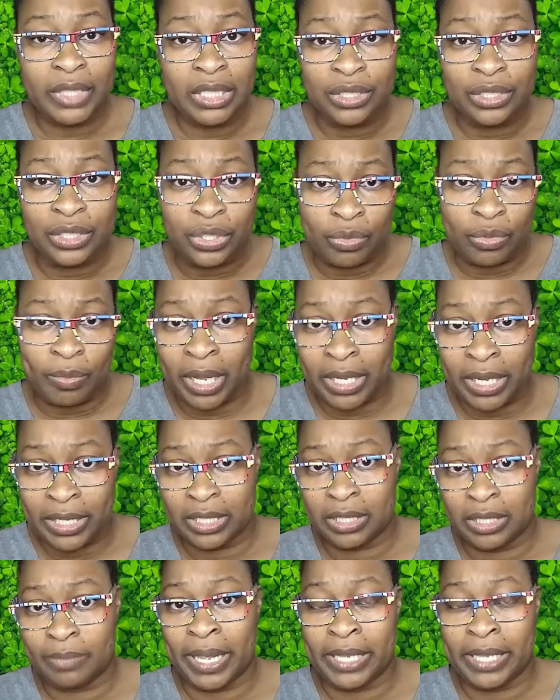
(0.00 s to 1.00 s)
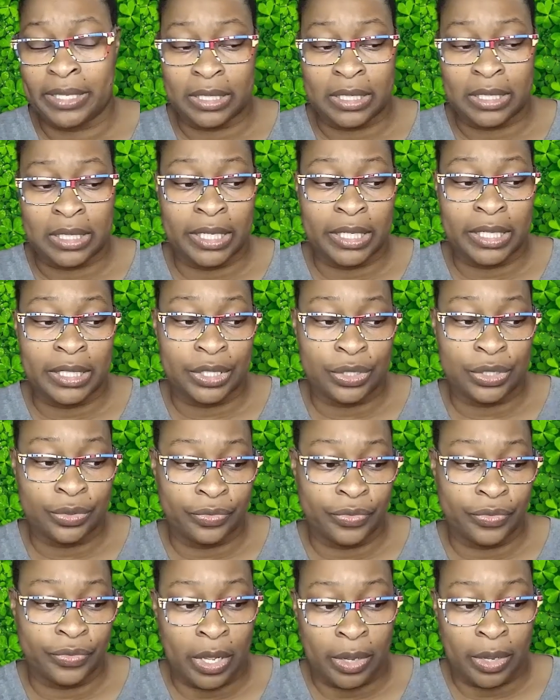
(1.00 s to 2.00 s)
two months basically to
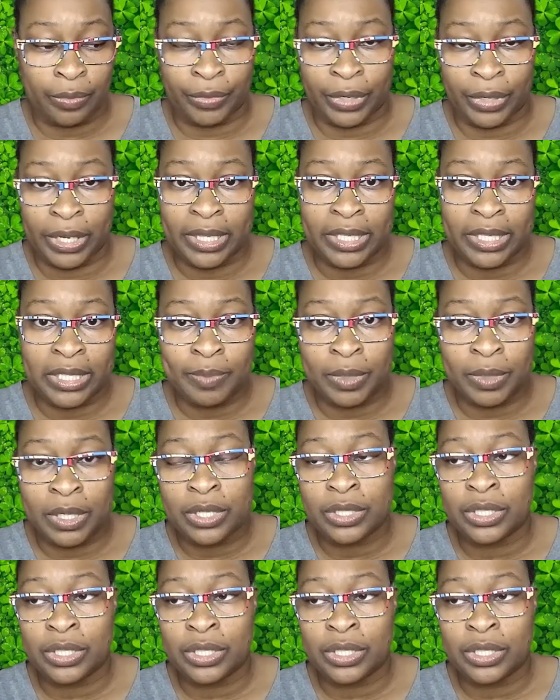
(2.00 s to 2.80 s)
um, read this book.